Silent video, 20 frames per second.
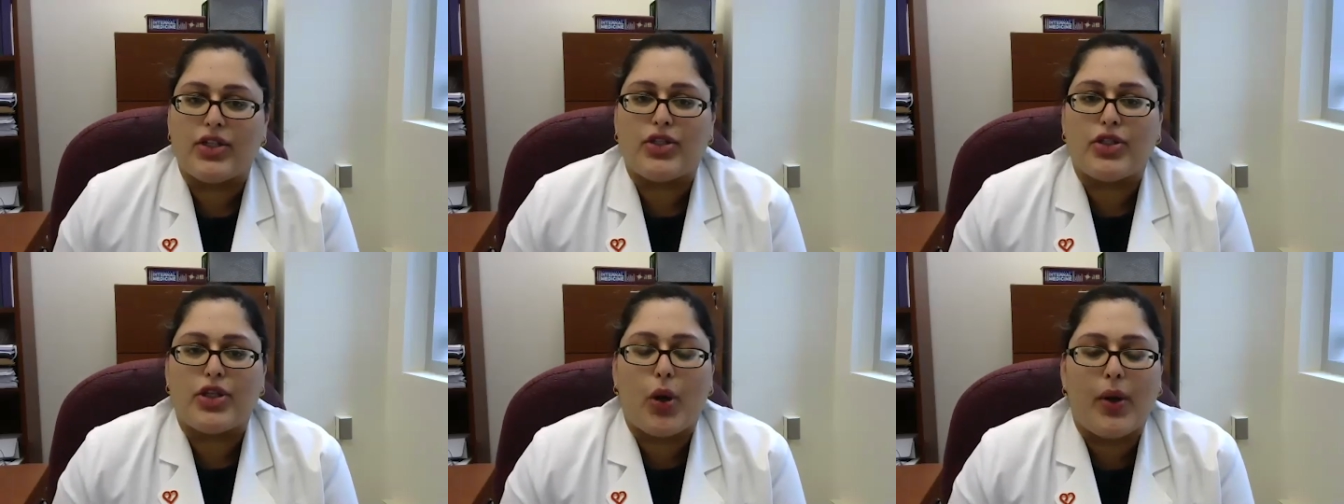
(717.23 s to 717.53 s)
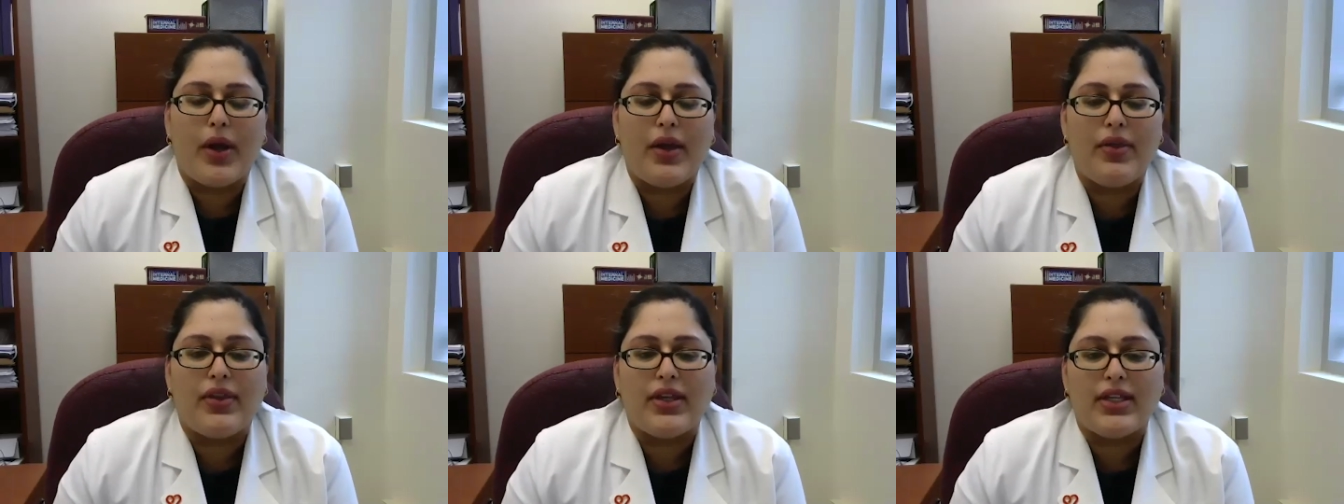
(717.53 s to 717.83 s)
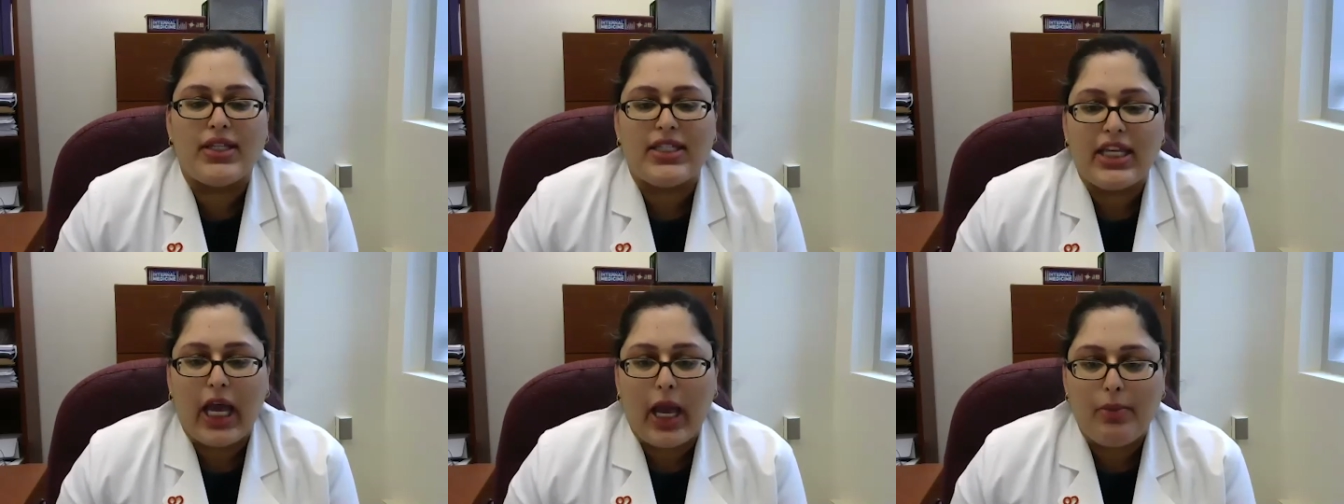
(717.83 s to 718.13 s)
So, in
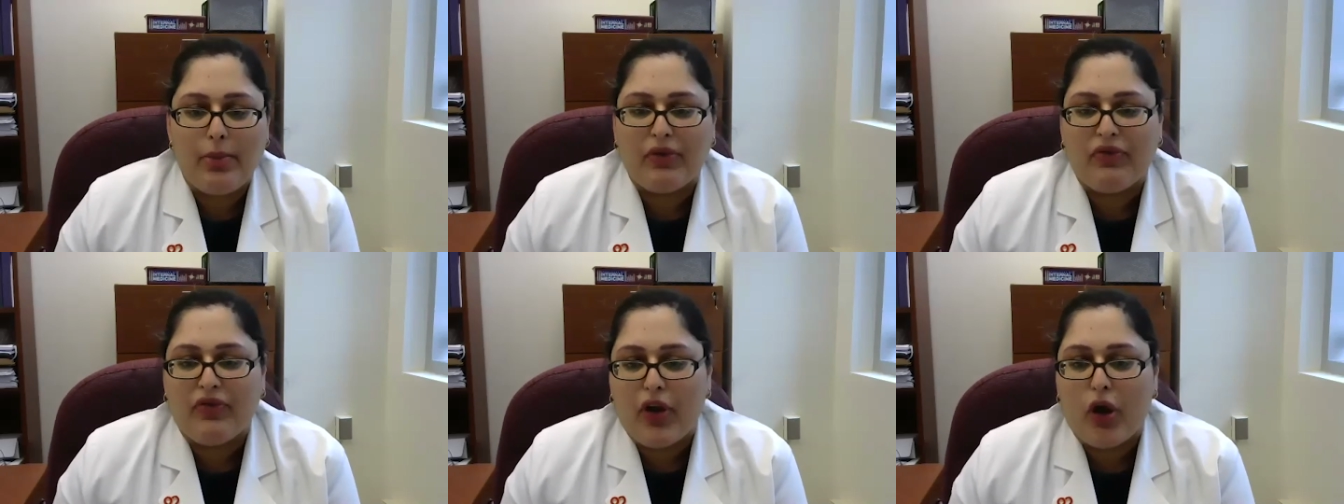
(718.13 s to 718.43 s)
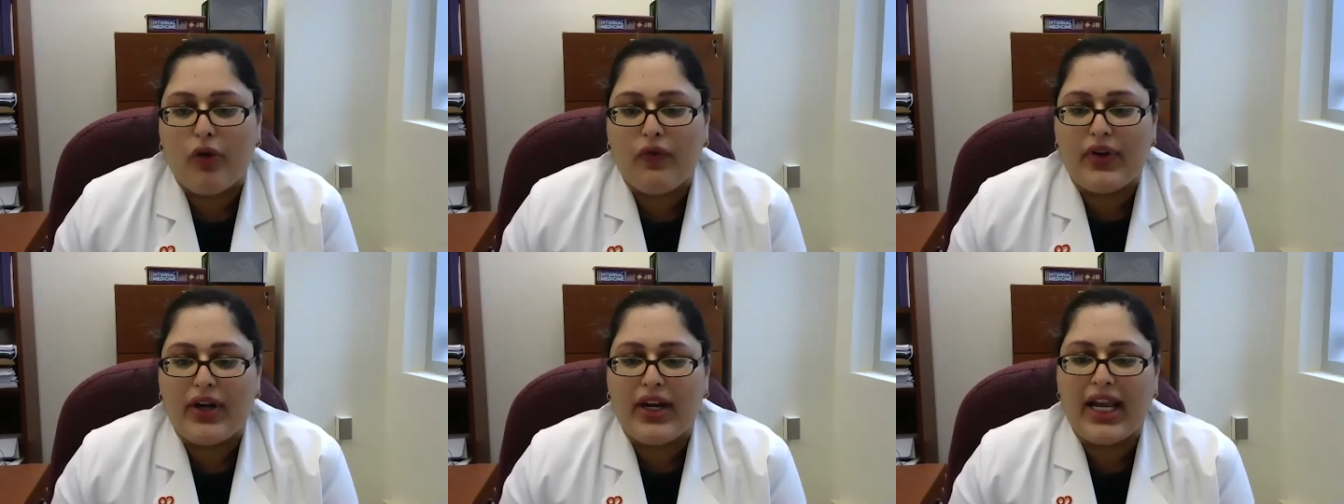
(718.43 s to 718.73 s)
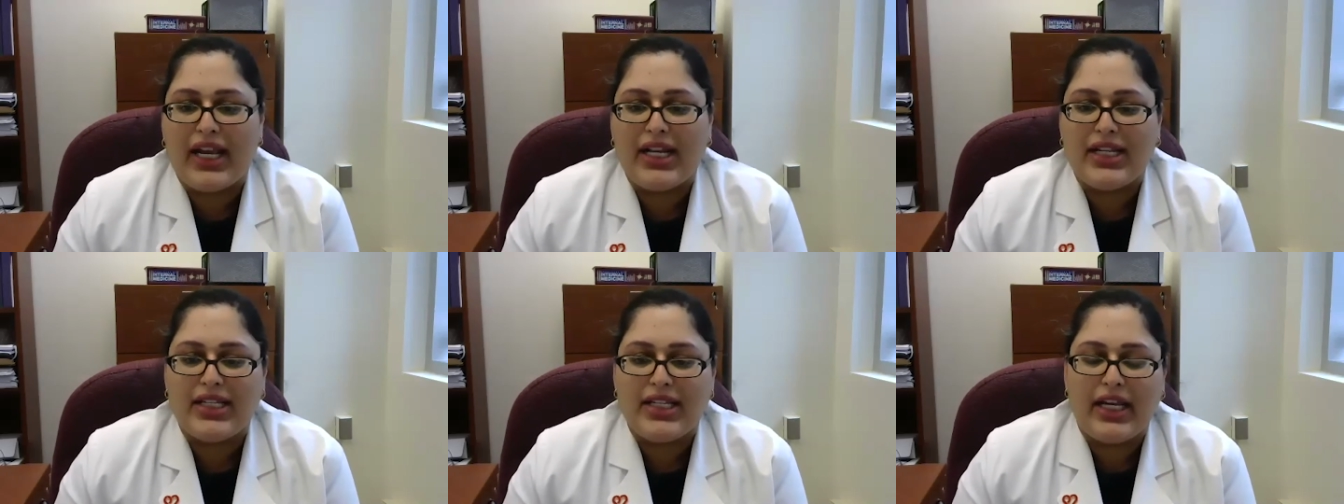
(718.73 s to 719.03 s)
this time of COVID
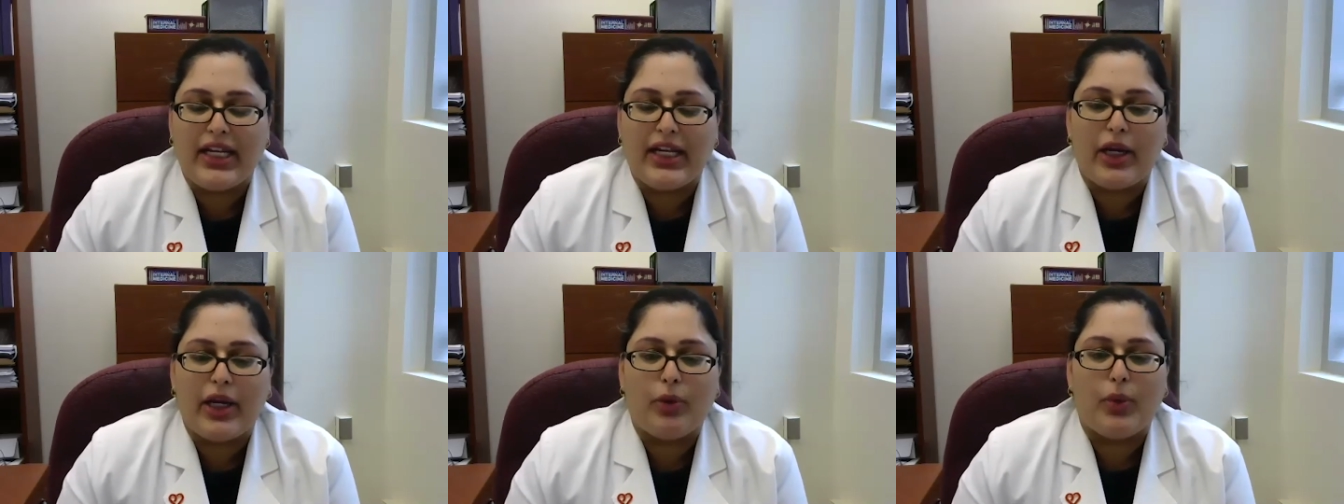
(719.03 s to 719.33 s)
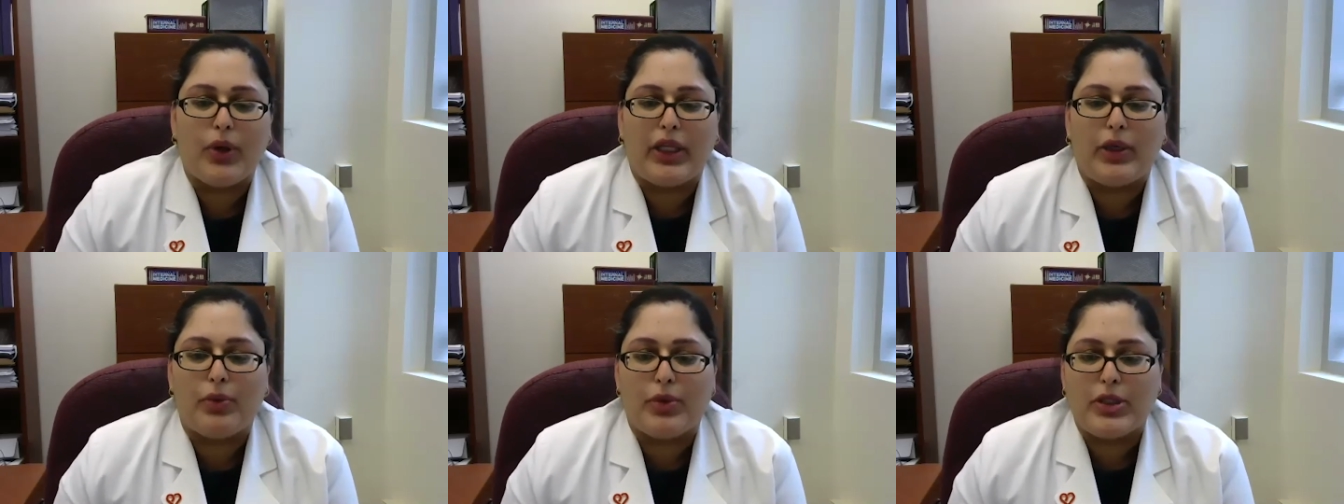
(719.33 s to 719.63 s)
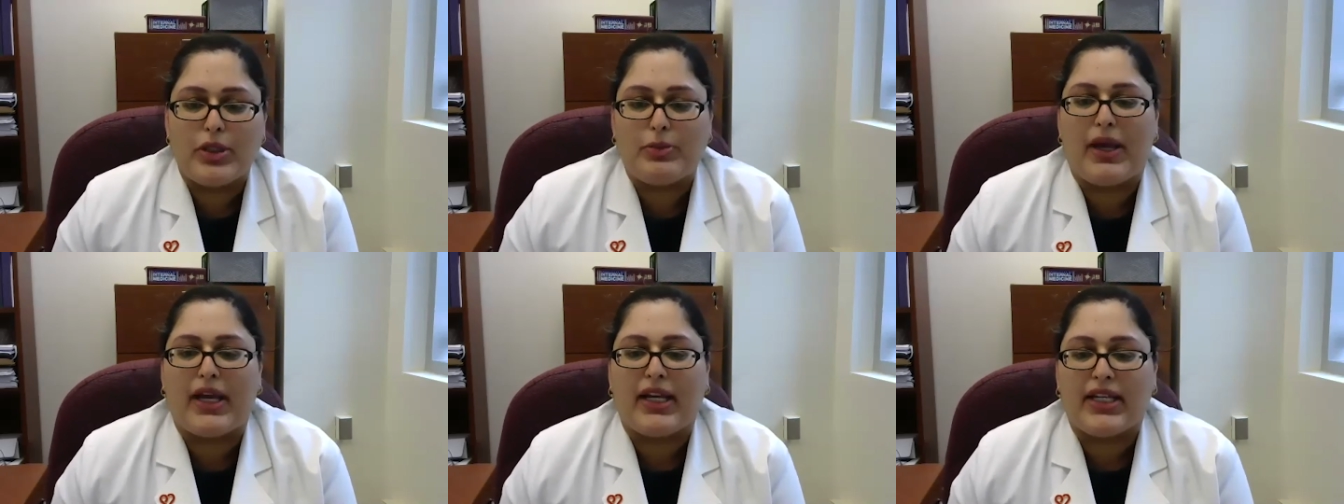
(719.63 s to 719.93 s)
19, it really
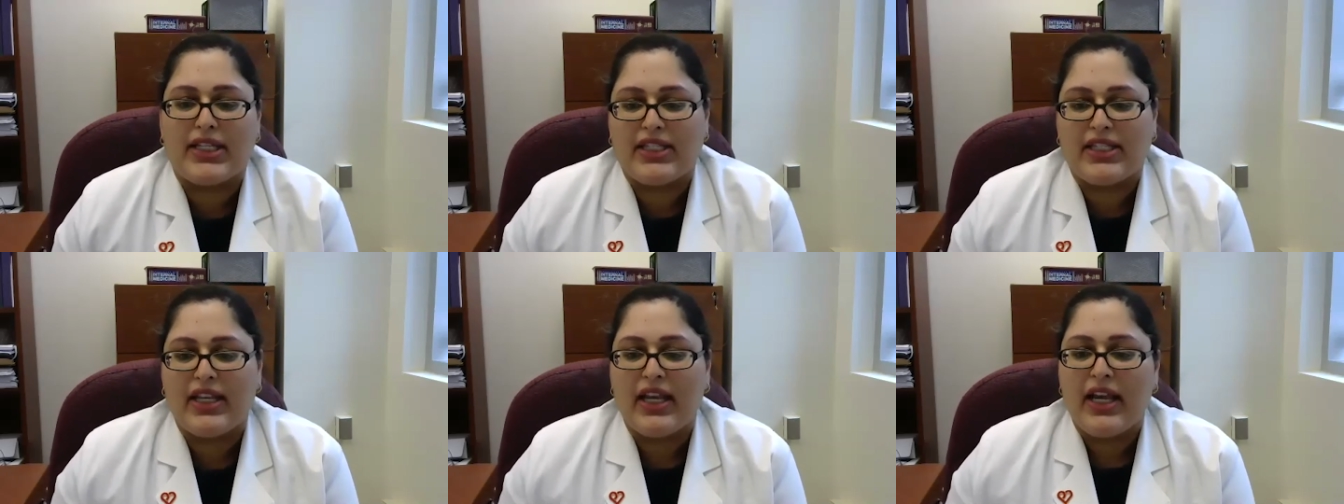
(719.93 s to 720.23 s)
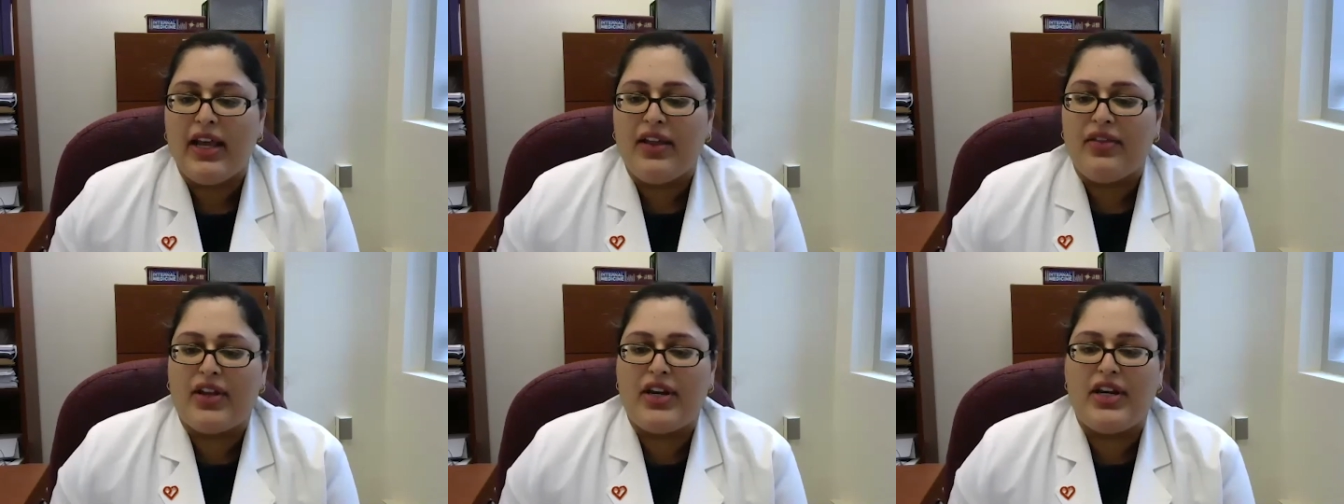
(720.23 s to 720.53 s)
respects the